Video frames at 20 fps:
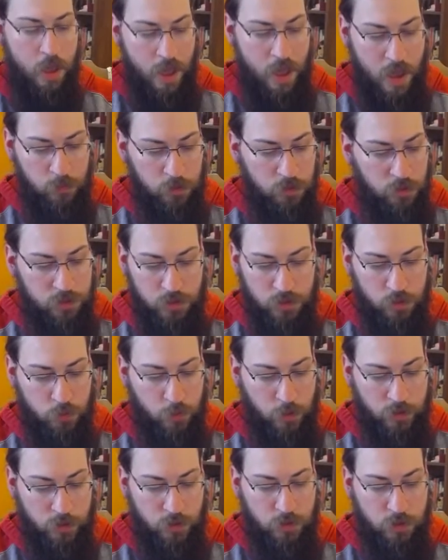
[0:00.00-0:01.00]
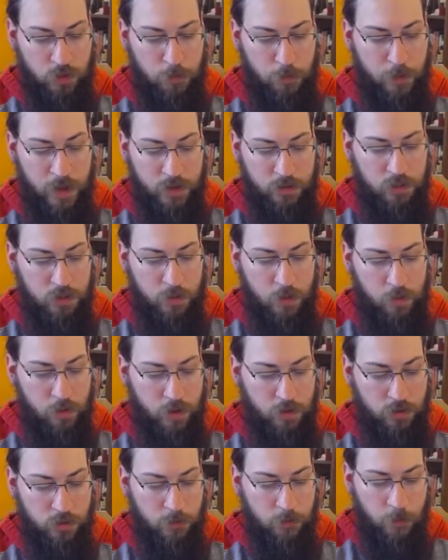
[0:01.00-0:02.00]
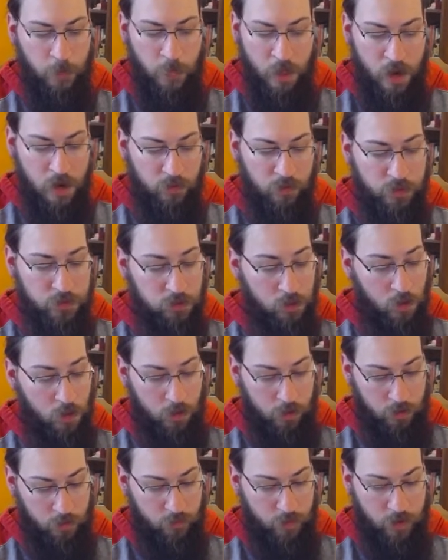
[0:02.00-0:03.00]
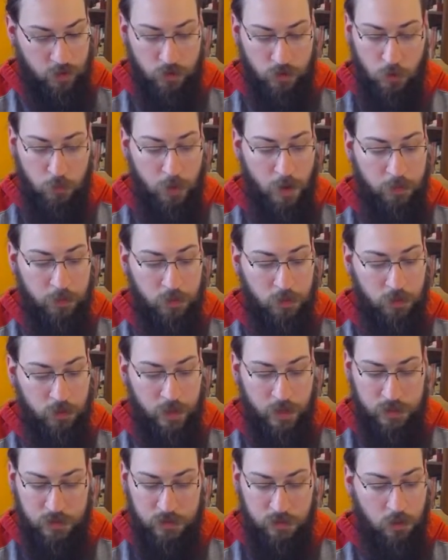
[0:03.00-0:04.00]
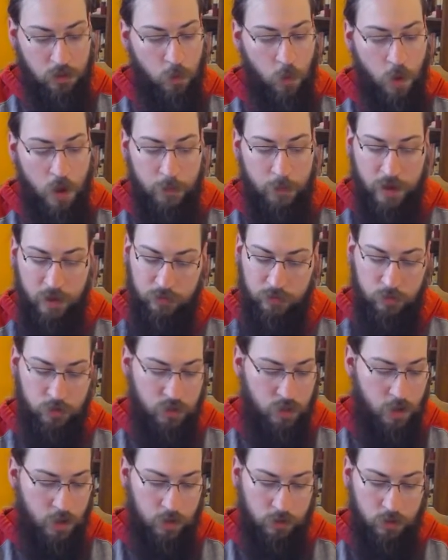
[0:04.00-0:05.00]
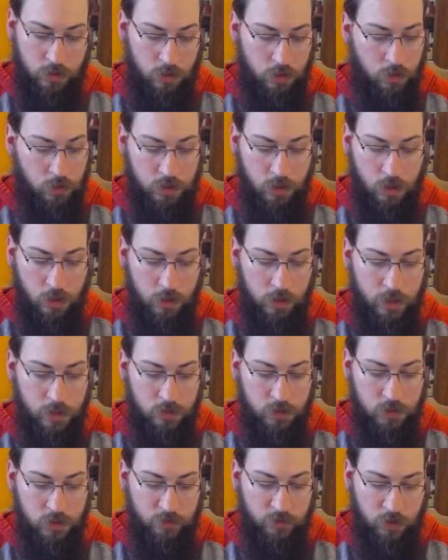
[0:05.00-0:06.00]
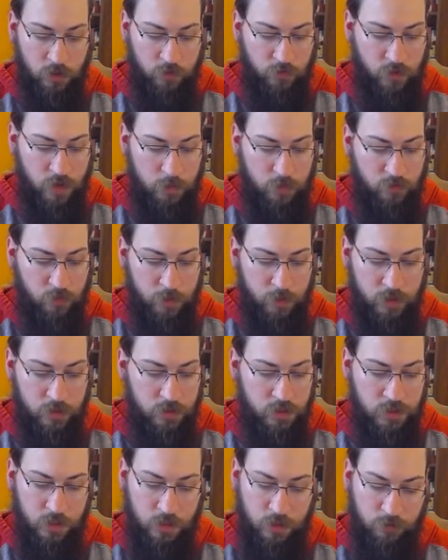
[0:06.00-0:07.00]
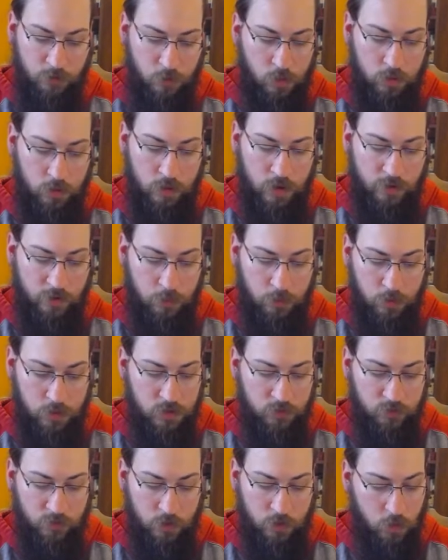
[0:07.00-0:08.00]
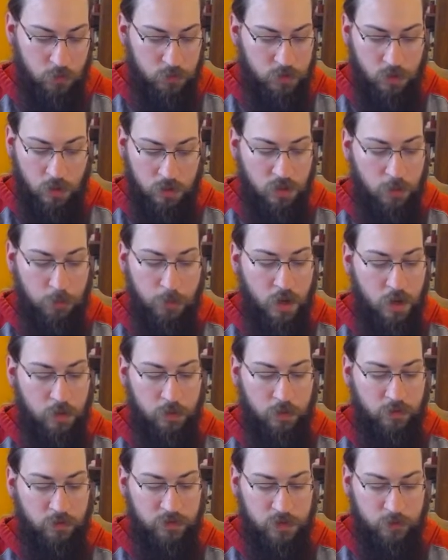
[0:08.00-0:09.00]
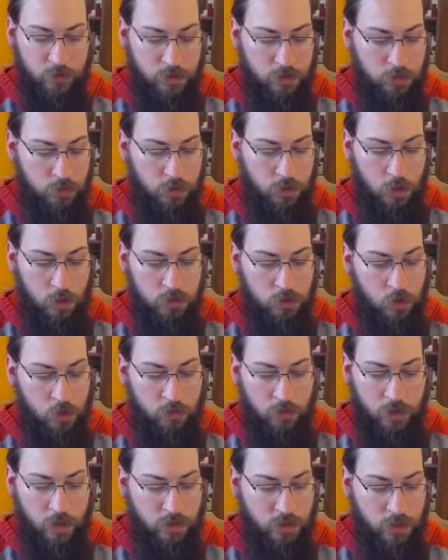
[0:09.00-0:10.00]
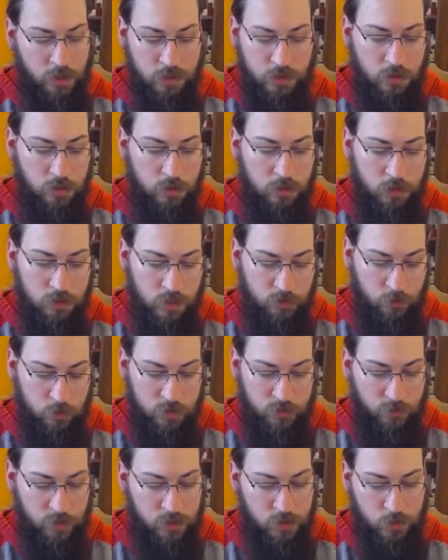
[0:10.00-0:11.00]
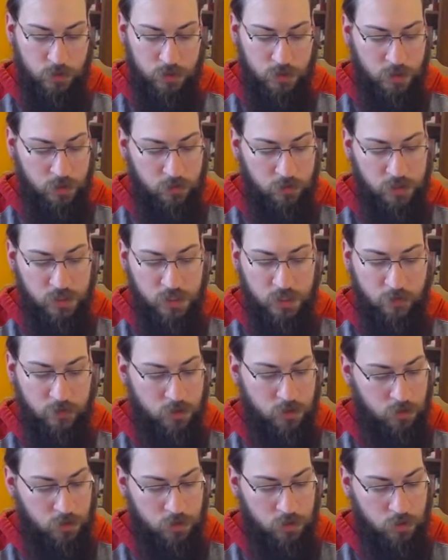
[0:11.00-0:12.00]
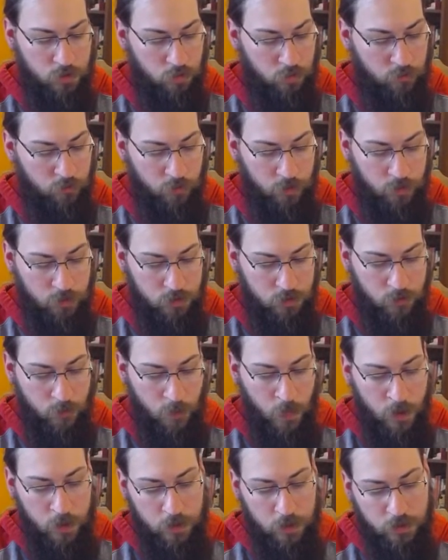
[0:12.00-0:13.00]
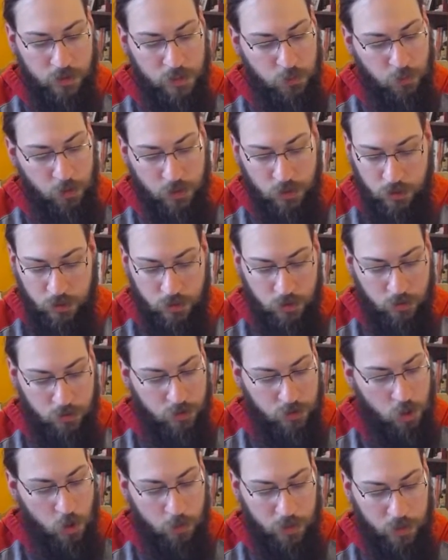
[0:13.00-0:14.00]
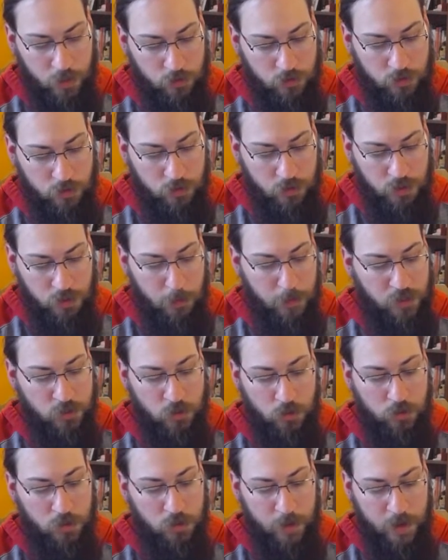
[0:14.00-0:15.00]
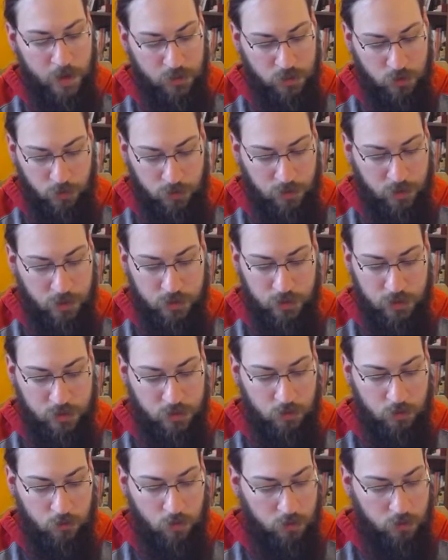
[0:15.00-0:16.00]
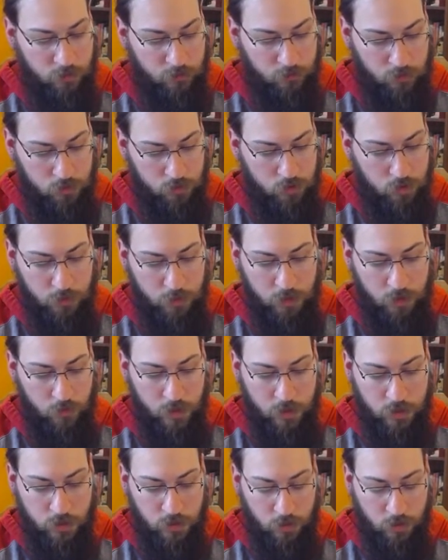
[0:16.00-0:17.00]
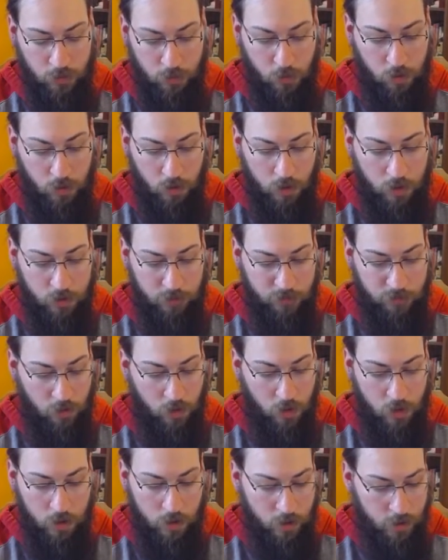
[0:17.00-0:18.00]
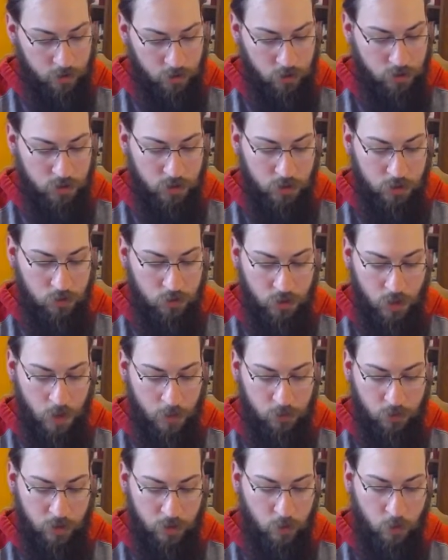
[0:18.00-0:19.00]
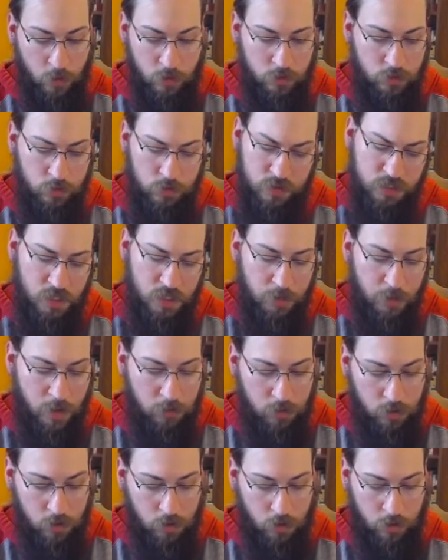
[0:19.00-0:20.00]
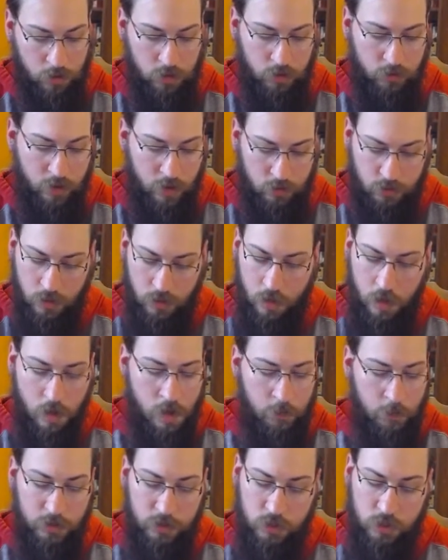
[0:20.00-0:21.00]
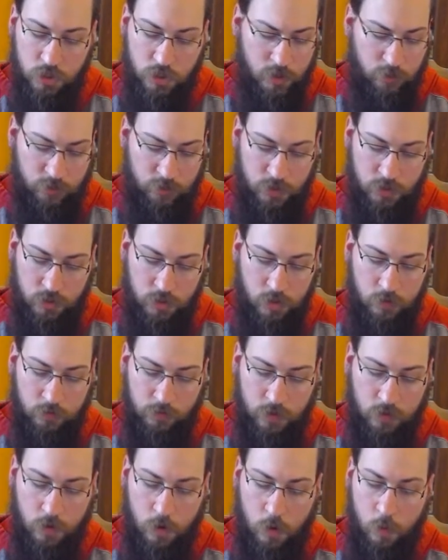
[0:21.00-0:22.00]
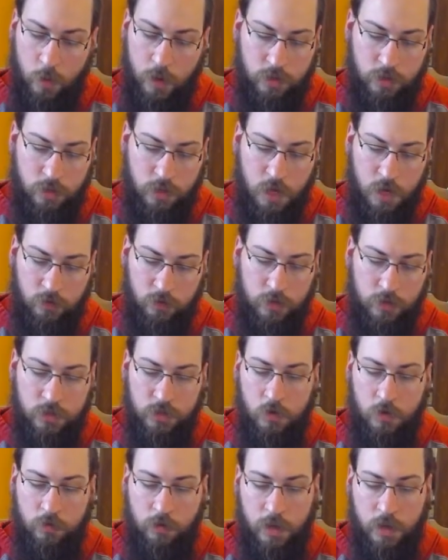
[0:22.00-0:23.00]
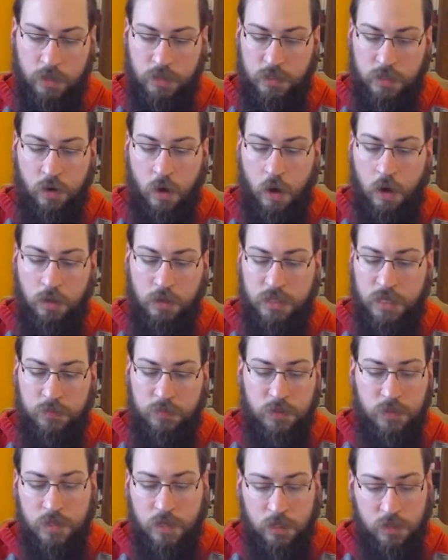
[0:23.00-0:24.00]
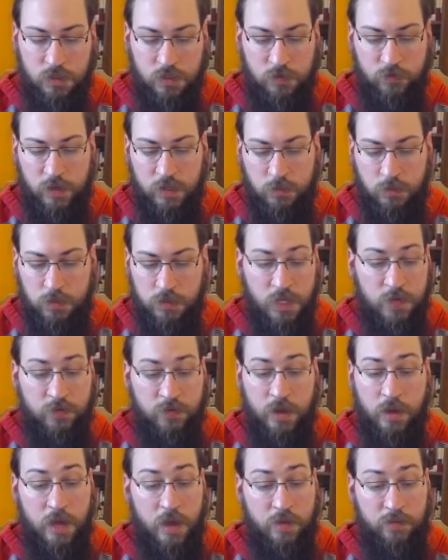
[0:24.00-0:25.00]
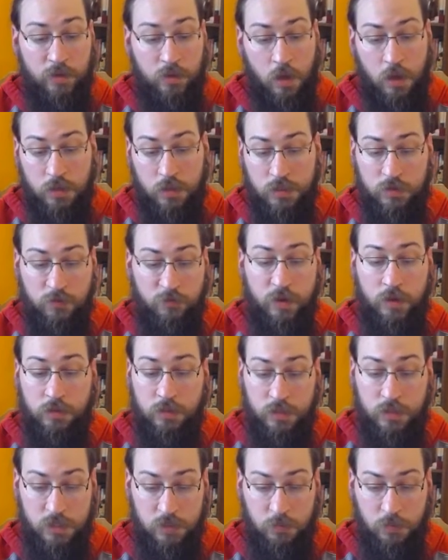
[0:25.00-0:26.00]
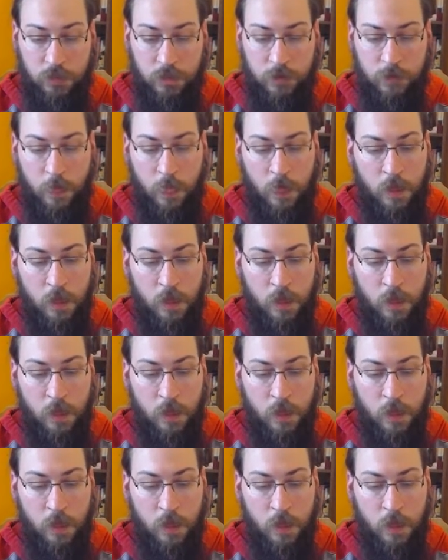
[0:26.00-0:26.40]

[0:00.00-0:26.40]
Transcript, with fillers: M released the switch and turned back to the memorandum. This law, he read, known popularly as La Loi Marthe Richard, closing all houses of ill fame and forbidding the sale of pornographic books and films, knocked the bottom out of his investment almost overnight, and suddenly Le Chiffre was faced with a serious deficit in his union funds. In desperation, he turned his open houses into maisons de passe, with clandestine rendezvous could be arranged on the borderline of the law, and he continued to operate one or two cinémas bleus underground. But these shifts served in no way to cover his overheads, and all attempts to sell his investment, even at a heavy loss, failed dismally.